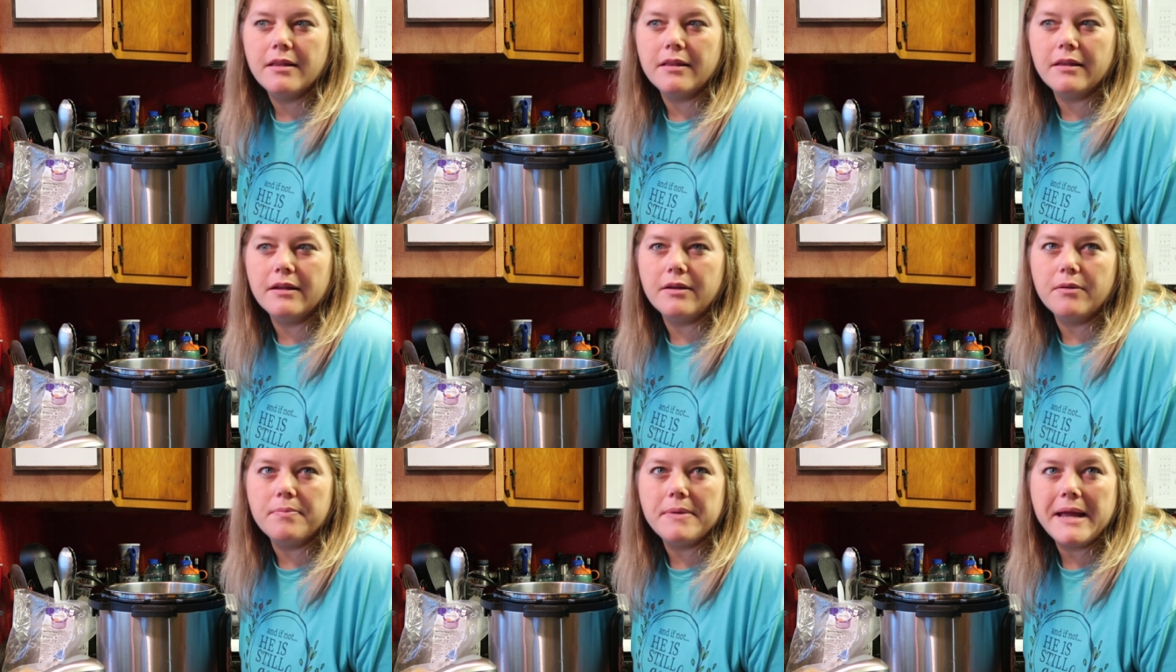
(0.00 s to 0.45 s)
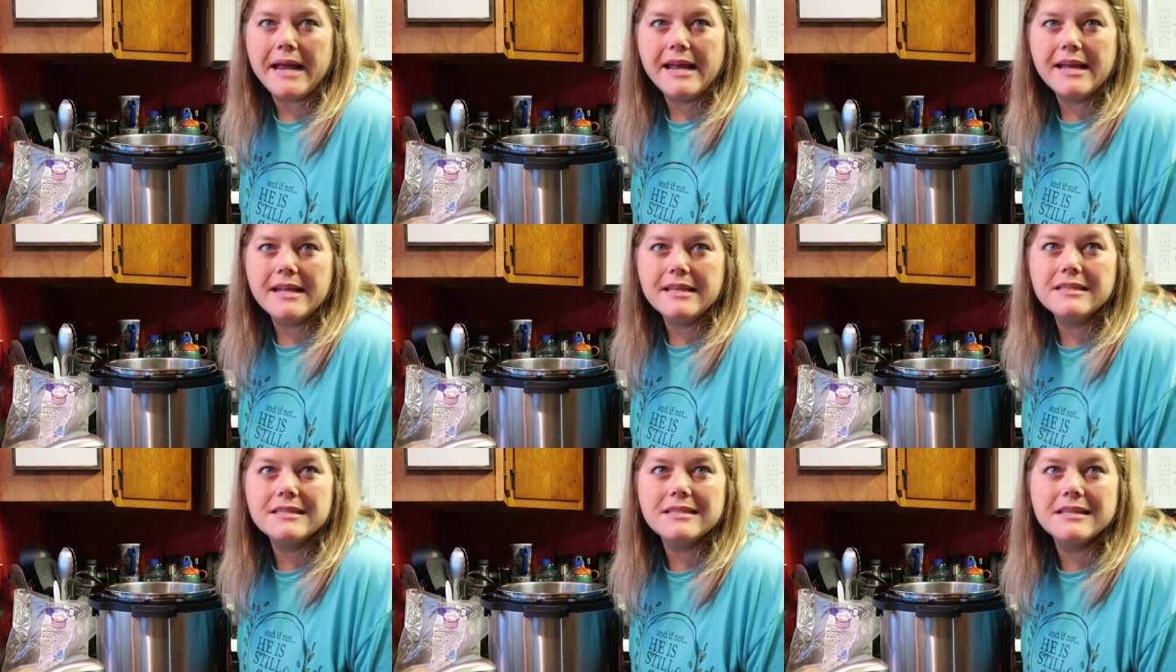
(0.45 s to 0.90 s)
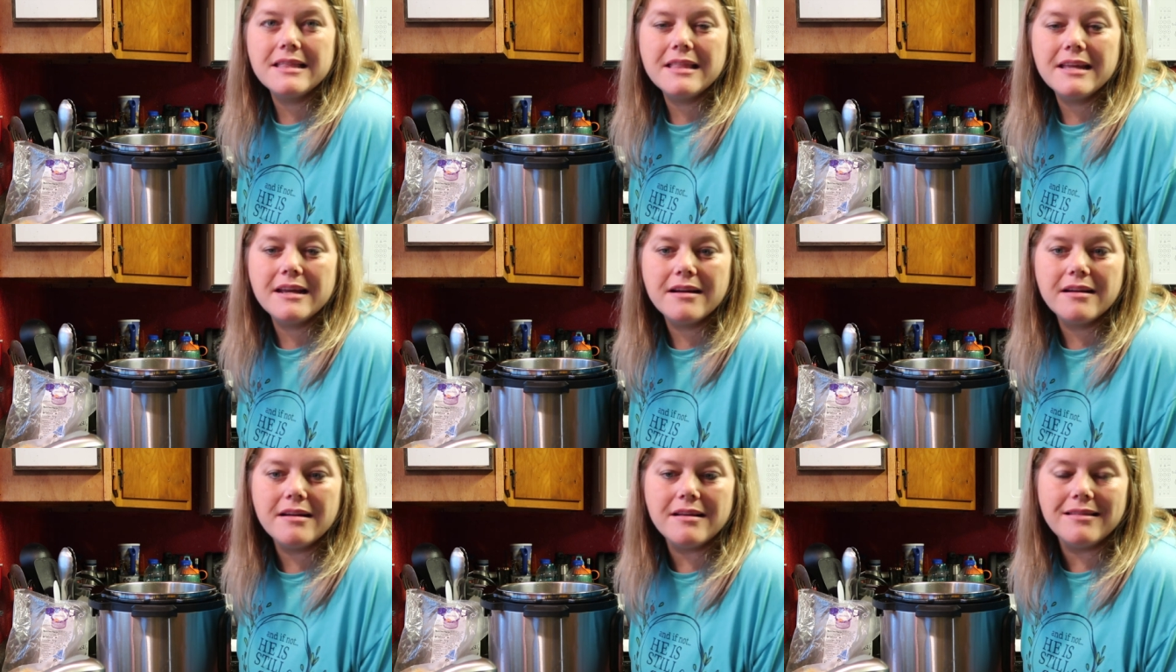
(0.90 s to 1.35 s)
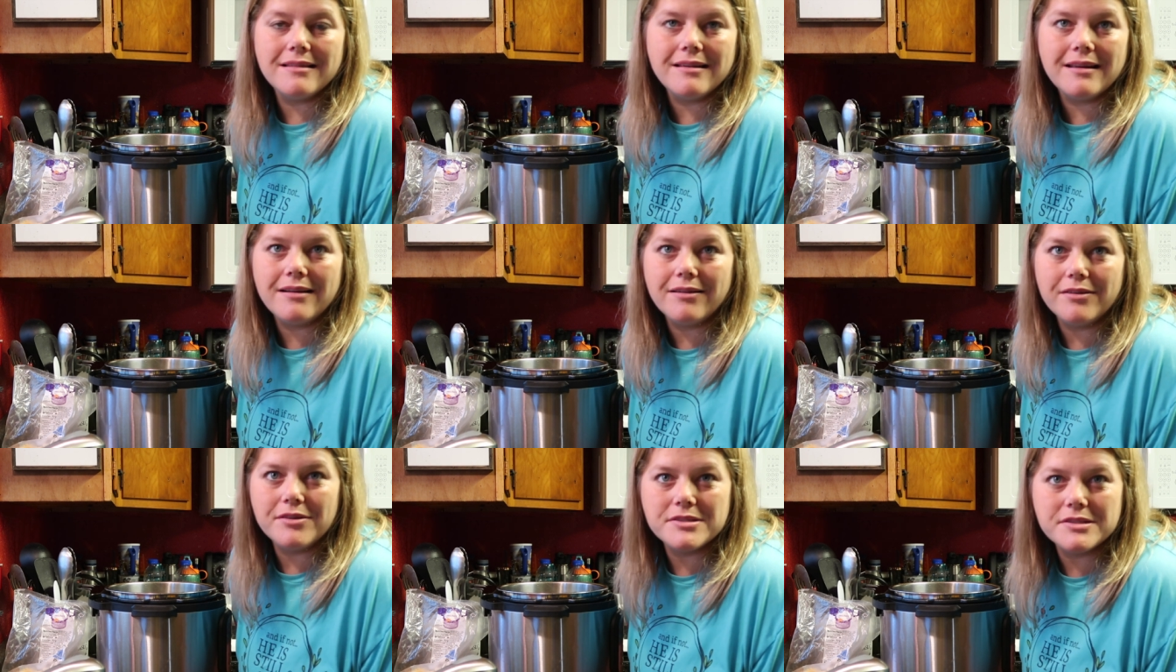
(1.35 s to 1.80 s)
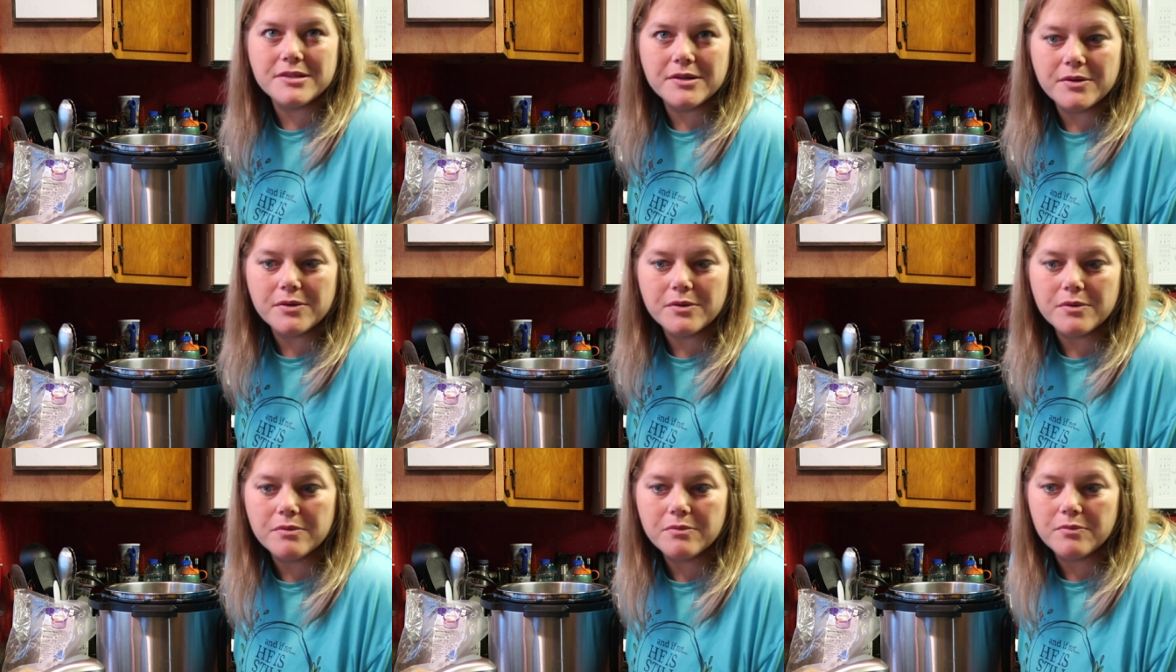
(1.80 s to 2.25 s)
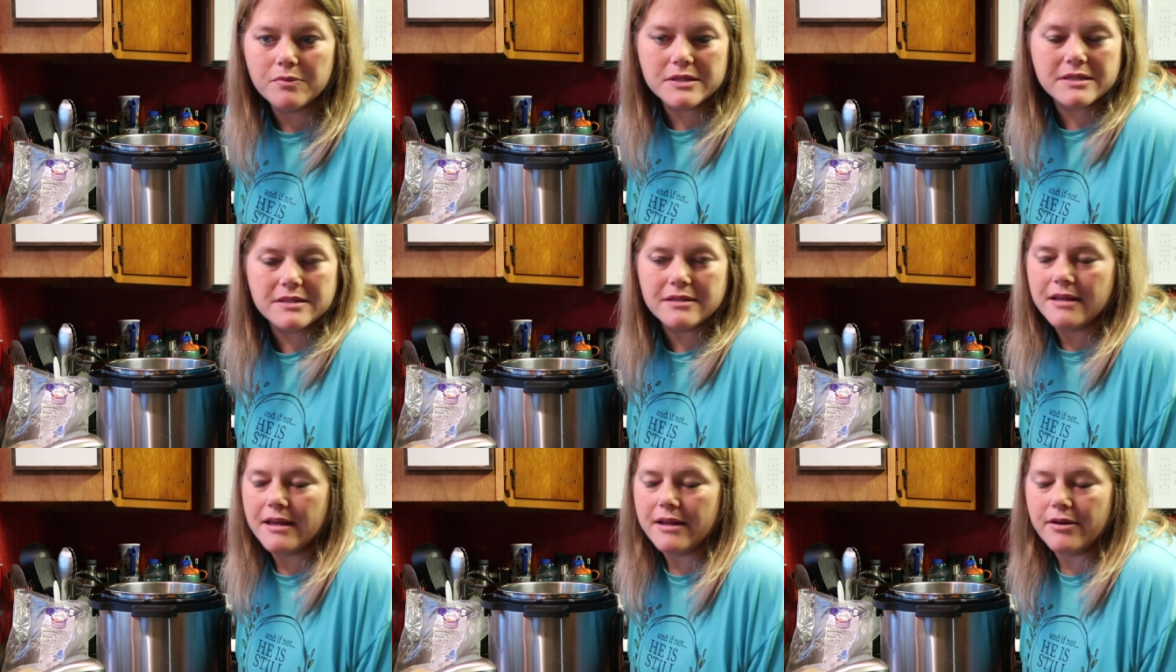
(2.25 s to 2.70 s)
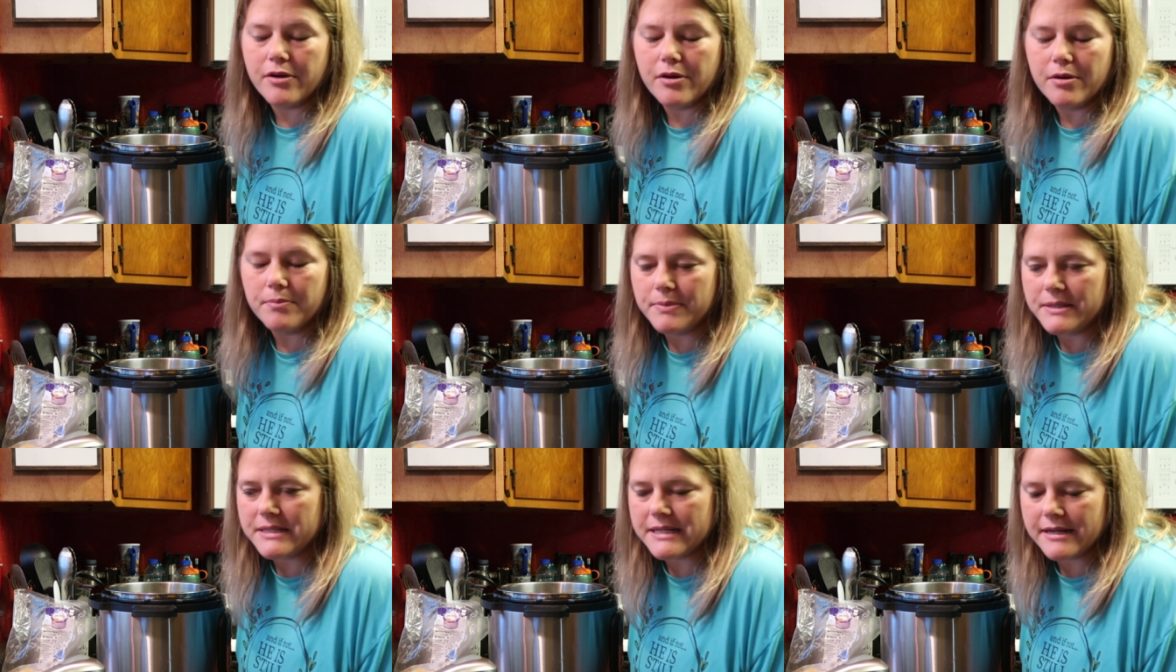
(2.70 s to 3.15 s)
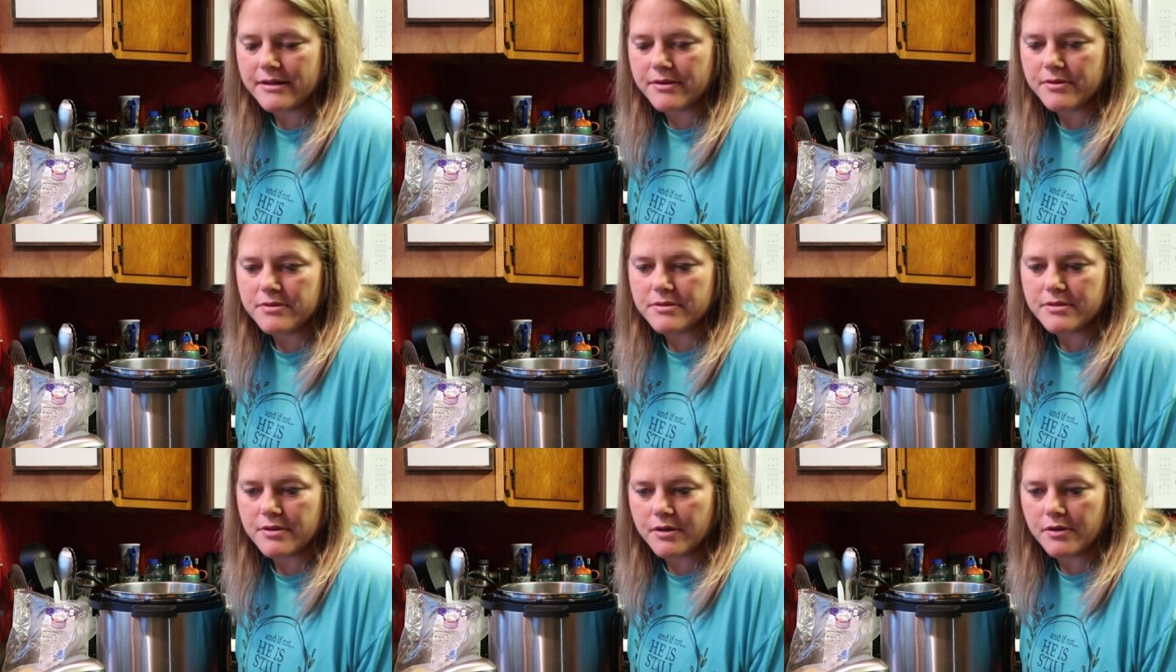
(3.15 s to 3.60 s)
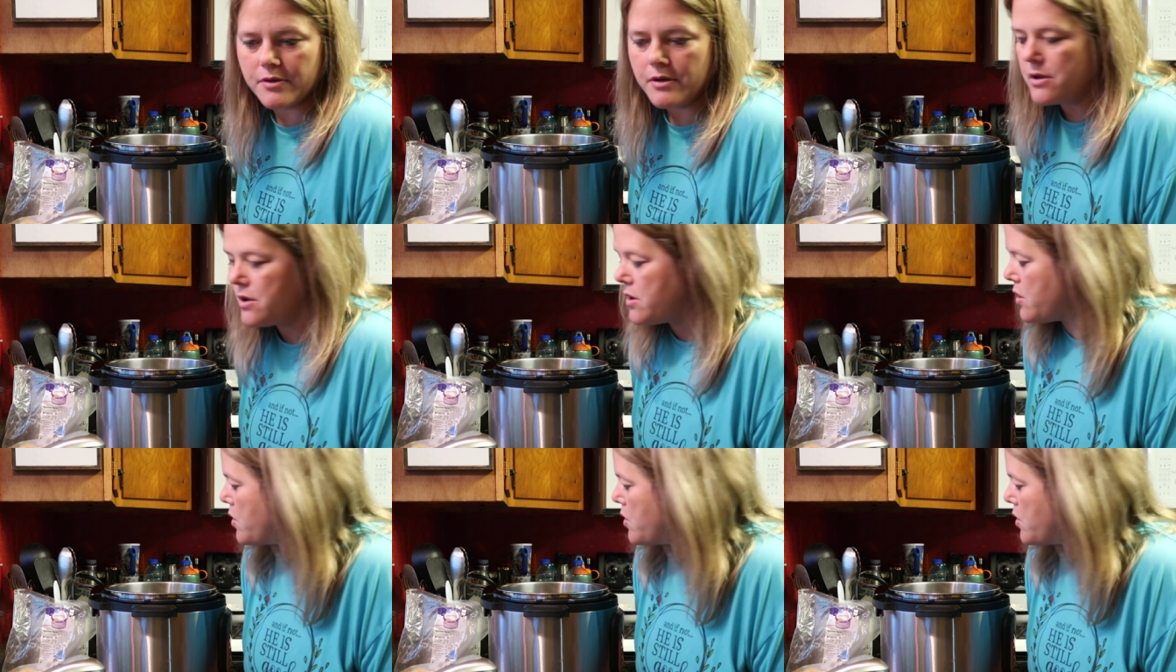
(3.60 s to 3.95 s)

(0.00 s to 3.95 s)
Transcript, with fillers: little pans in there, and that also, we still had hard potatoes. So